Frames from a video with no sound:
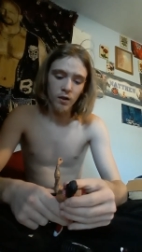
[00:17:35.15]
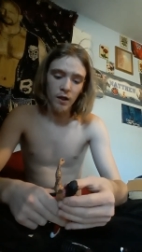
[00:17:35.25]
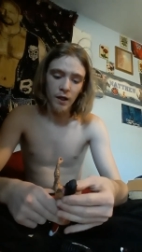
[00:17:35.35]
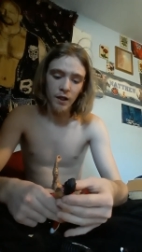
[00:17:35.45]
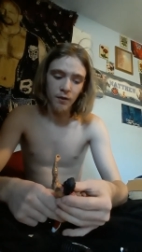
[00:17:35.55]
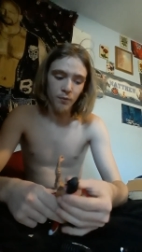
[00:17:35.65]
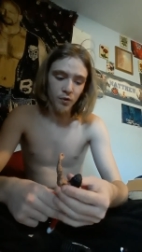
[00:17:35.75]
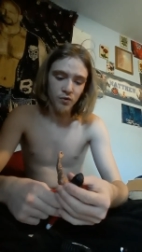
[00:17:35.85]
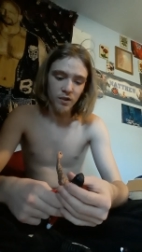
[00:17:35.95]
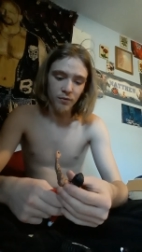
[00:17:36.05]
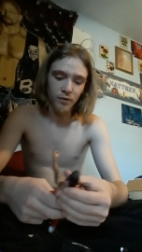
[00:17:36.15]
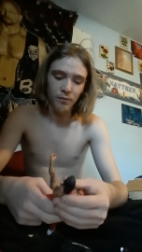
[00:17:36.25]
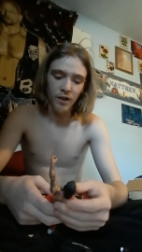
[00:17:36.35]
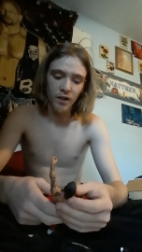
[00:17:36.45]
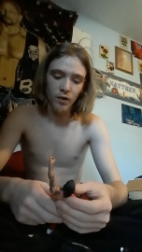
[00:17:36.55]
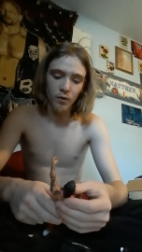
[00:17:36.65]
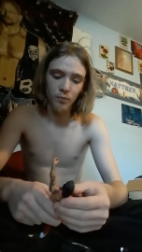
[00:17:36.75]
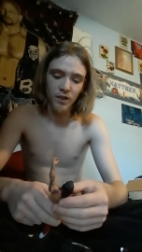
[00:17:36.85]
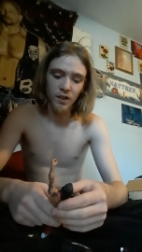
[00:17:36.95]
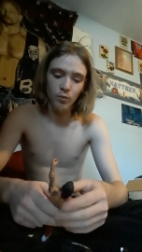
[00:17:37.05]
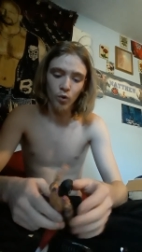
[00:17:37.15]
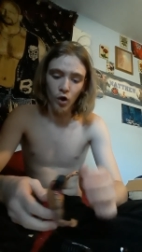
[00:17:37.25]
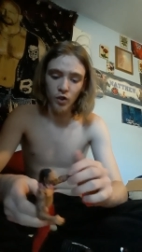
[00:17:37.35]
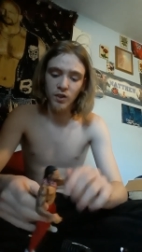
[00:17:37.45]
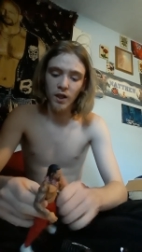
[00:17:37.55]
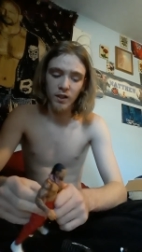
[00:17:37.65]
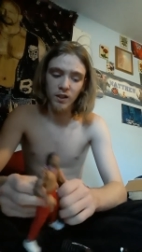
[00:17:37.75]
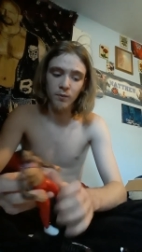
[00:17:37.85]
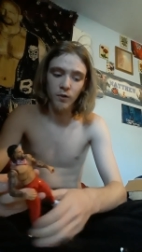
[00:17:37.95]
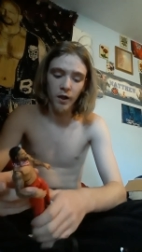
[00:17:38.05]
am most definitely making them the Raw Tag Team